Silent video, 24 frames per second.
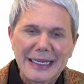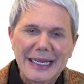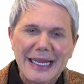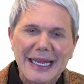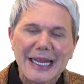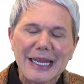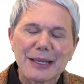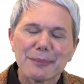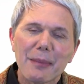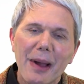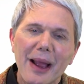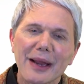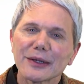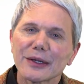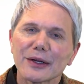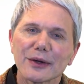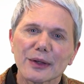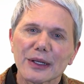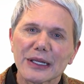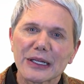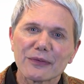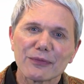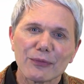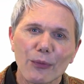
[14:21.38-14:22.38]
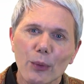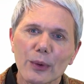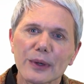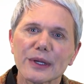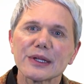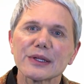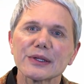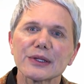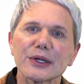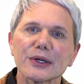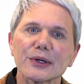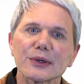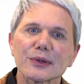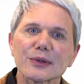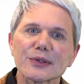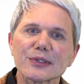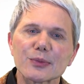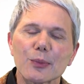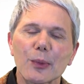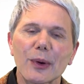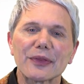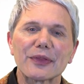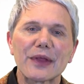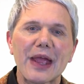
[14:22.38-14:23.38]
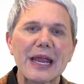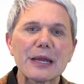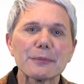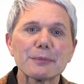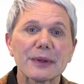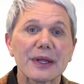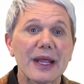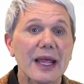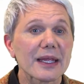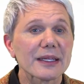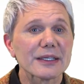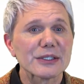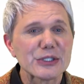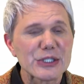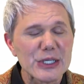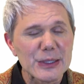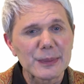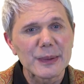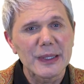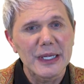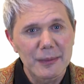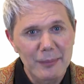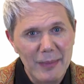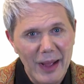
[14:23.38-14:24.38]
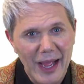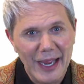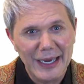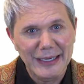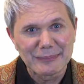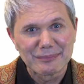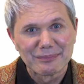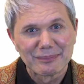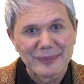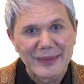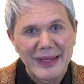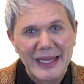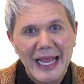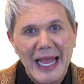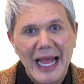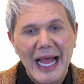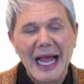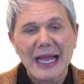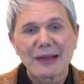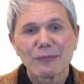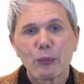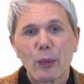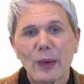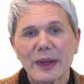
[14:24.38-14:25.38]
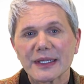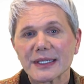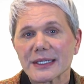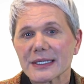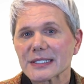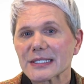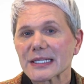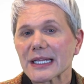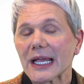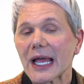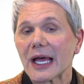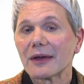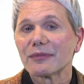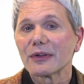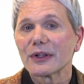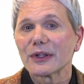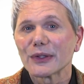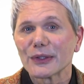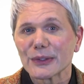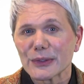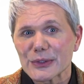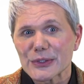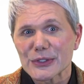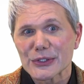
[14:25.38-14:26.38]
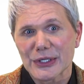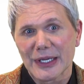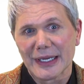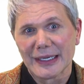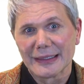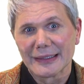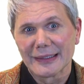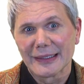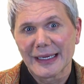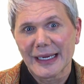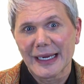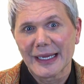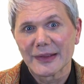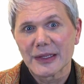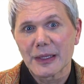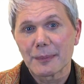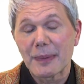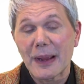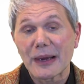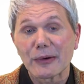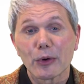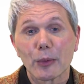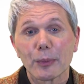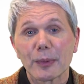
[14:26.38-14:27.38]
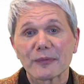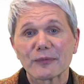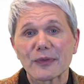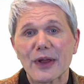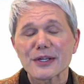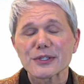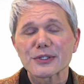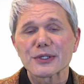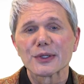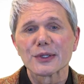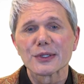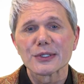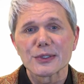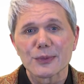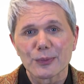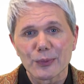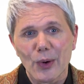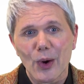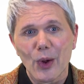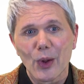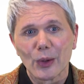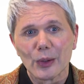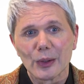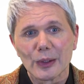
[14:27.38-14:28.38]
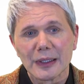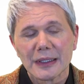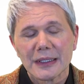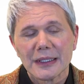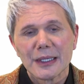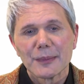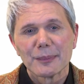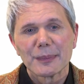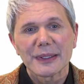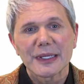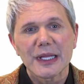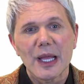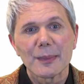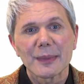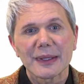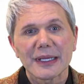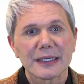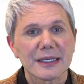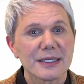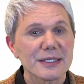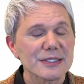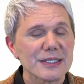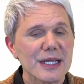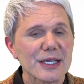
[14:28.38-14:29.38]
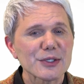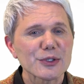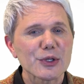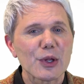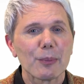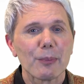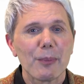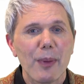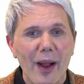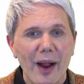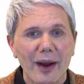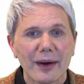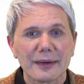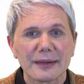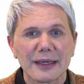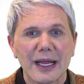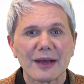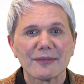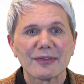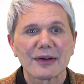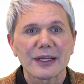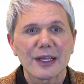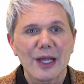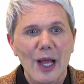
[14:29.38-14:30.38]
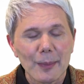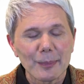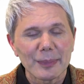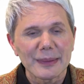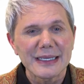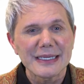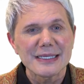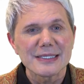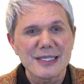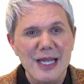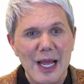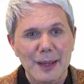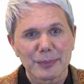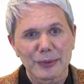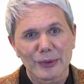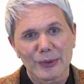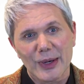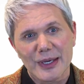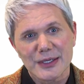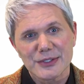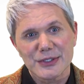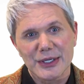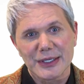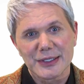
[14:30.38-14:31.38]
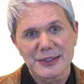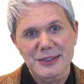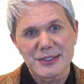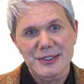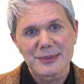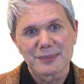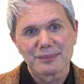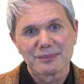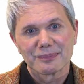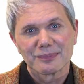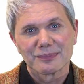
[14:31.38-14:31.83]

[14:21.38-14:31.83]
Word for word: in my nearly forty years with A P A and G P M I, I've witnessed the evolution in the payroll professional's role becoming an essential part of a company's operations.